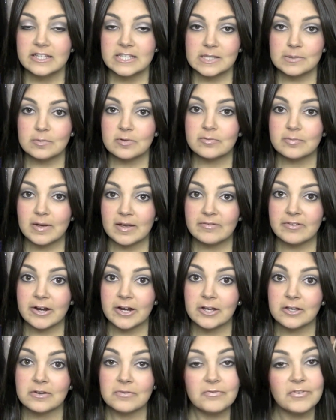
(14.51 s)
some of my
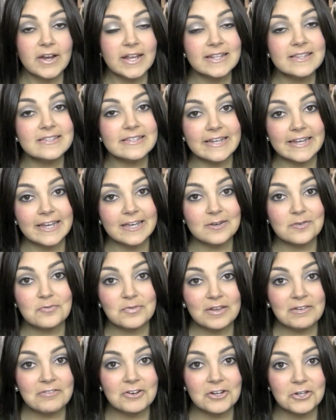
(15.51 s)
very good friends and
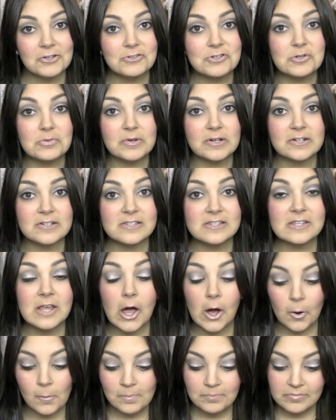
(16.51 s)
favorite YouTubers.
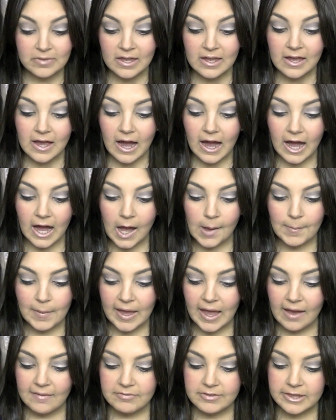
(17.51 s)
So um, I
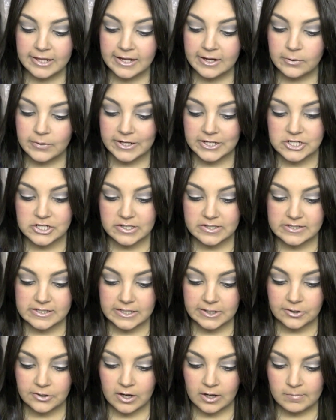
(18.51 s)
have the questions
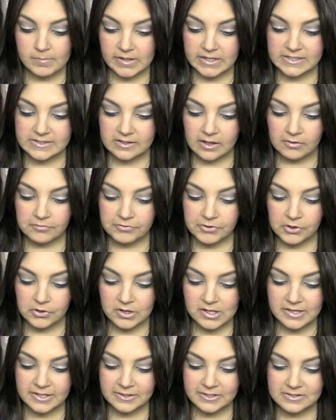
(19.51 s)
here on my cell
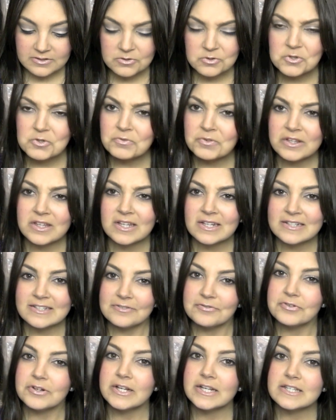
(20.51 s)
phone. I think this was a really
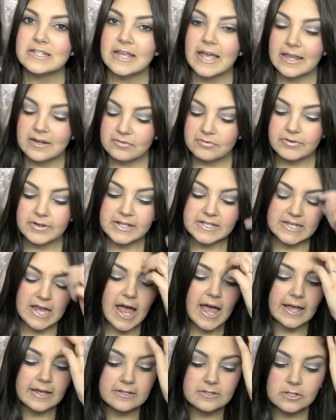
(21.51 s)
different and fun
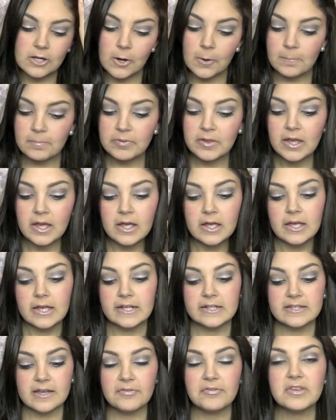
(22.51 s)
tag. So
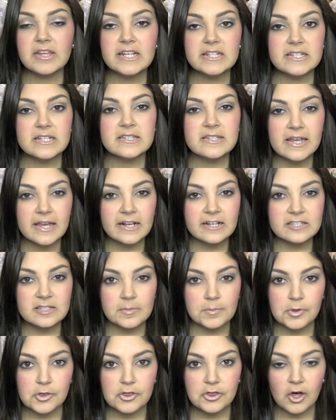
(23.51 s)
it definitely did take
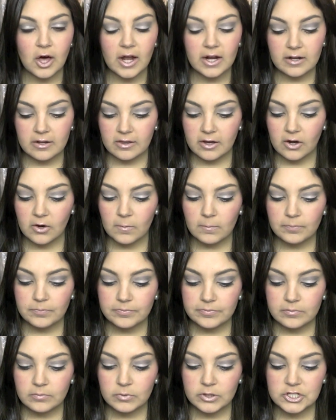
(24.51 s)
some thought though,
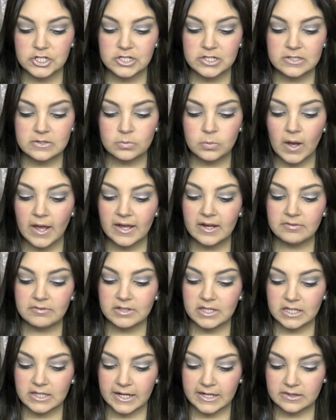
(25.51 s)
which is why I
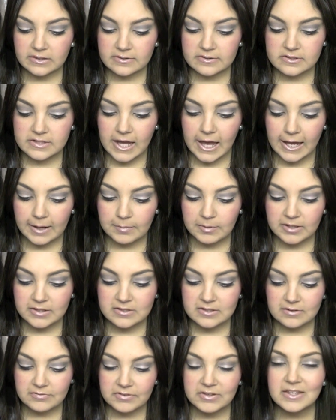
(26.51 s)
really like this tag
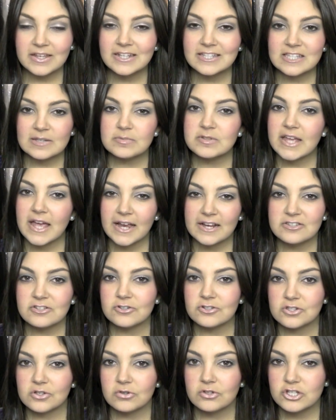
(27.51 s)
because I feel like some tags
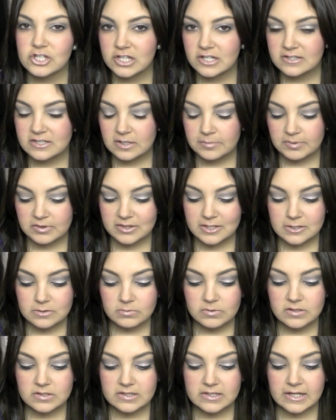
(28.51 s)
are so cheesy, but
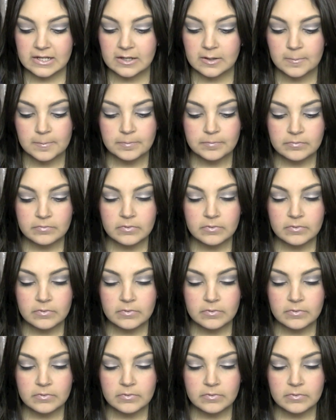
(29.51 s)
this one's like